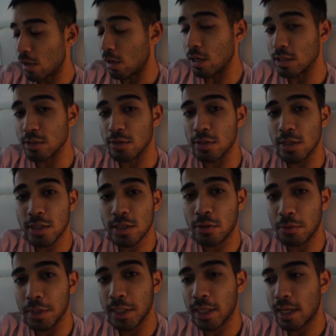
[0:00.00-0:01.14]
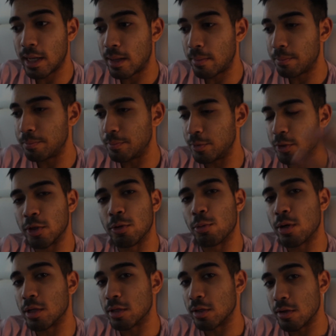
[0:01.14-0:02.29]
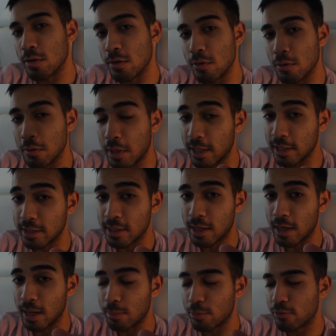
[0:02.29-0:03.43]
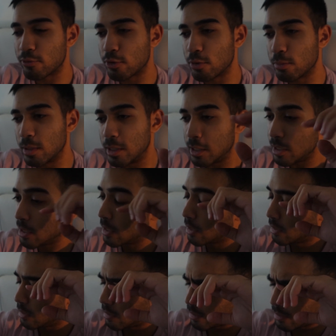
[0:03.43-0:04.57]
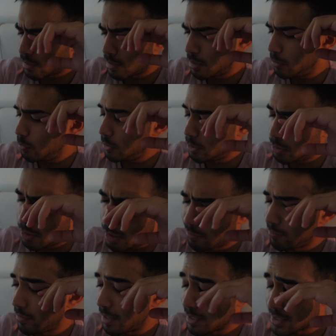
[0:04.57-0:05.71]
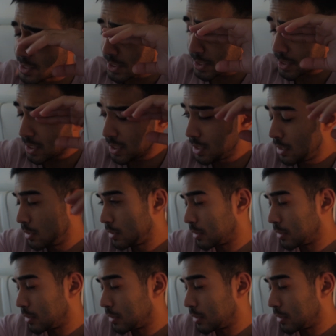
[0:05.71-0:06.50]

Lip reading: Alright, so just to recap, you're going to want to go at a time, preferably when you're not fasting.